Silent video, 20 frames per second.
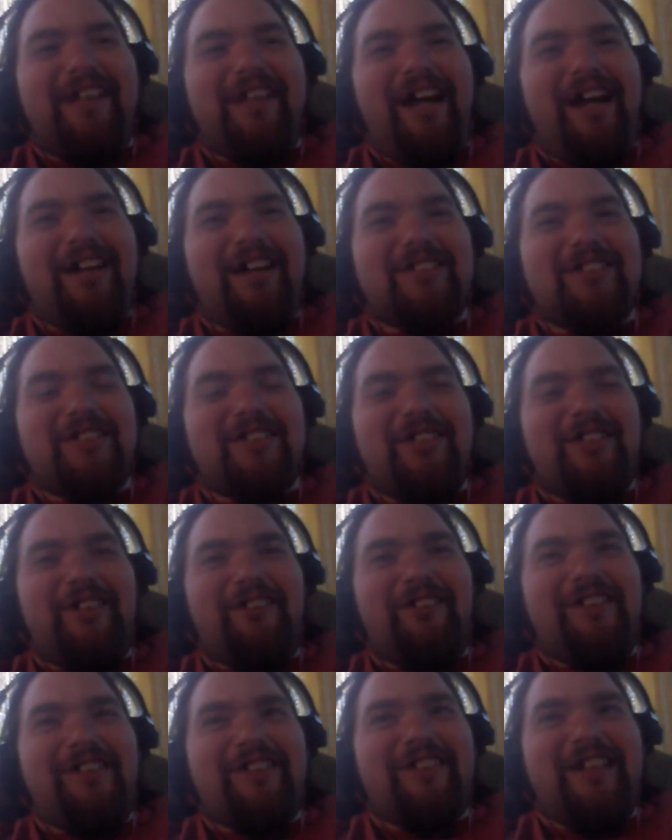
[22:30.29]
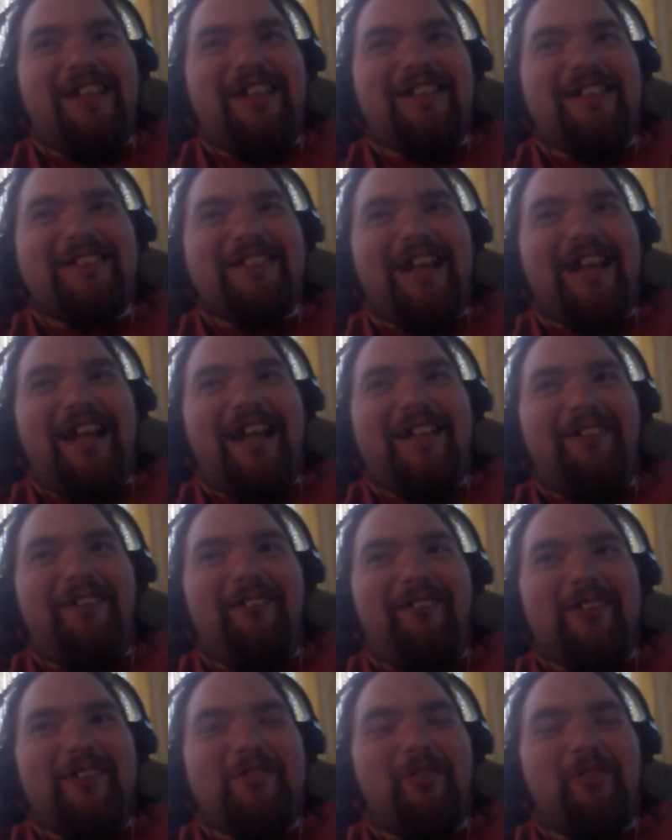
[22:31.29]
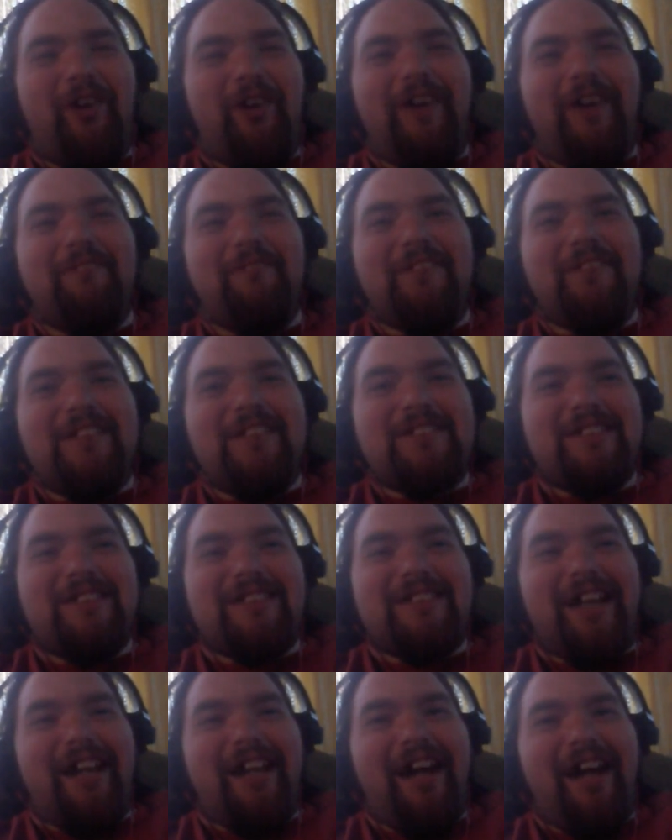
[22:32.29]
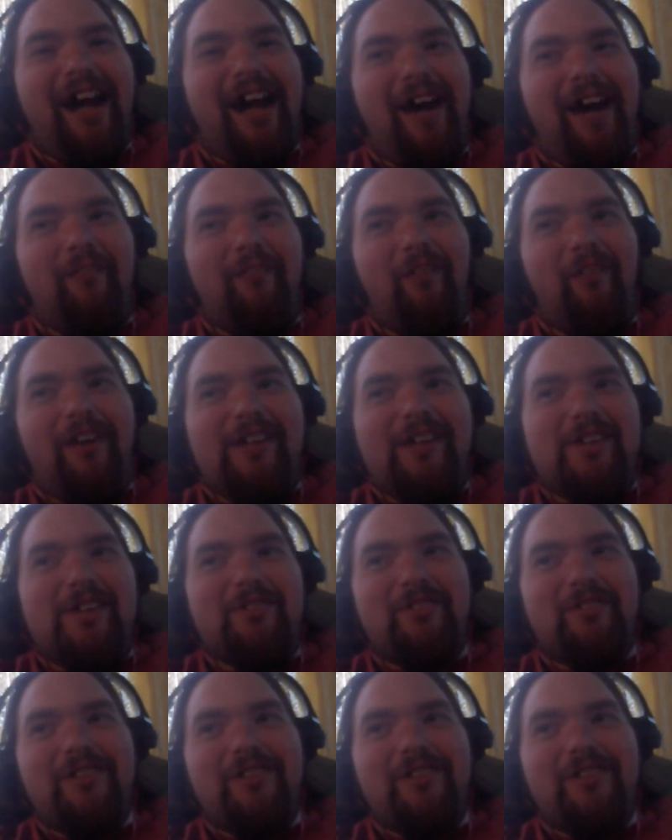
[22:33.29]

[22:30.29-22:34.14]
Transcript: honestly, the only thing he's got going for him is he's got a hot wife.